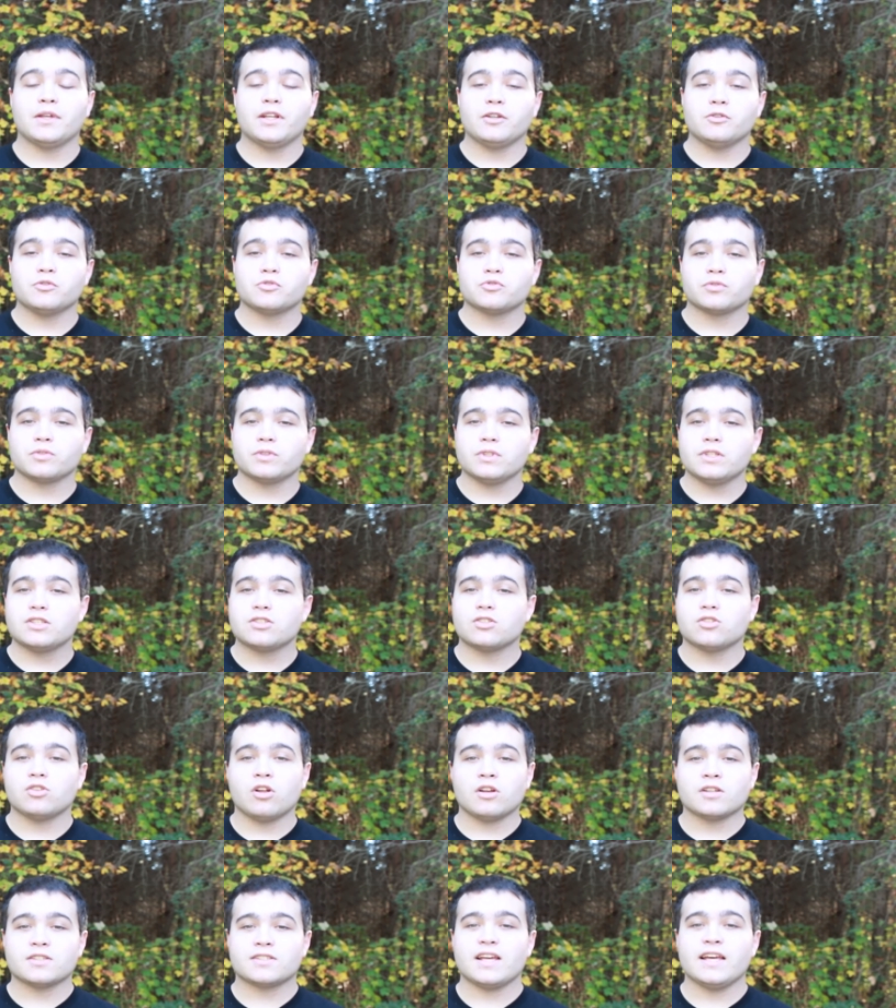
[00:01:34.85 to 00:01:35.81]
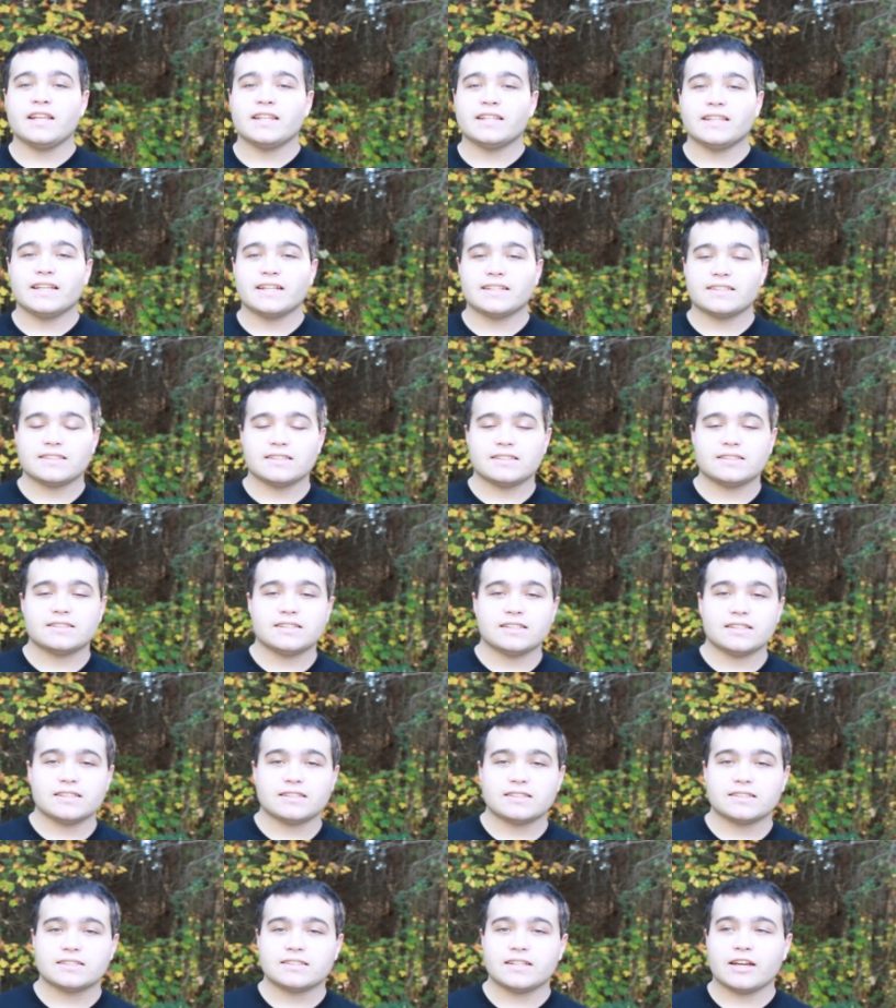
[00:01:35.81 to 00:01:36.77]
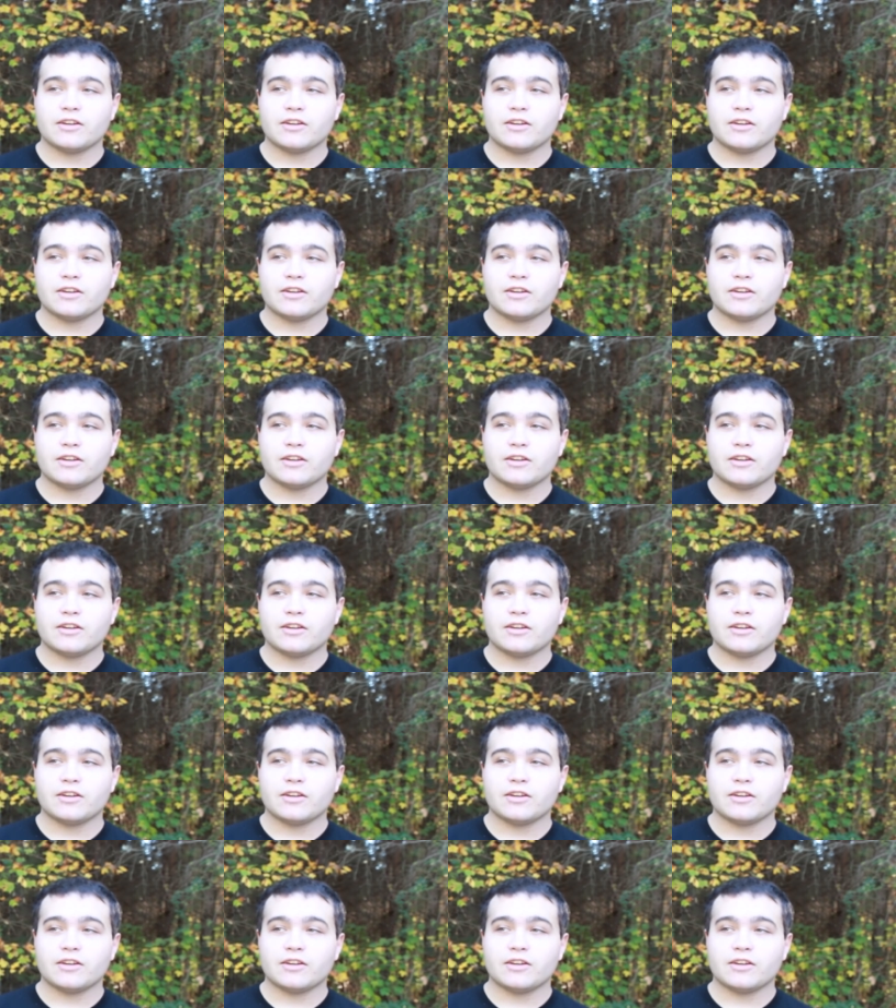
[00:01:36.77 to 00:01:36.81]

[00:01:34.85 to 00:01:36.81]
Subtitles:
and it was released alongside the Nexus 6.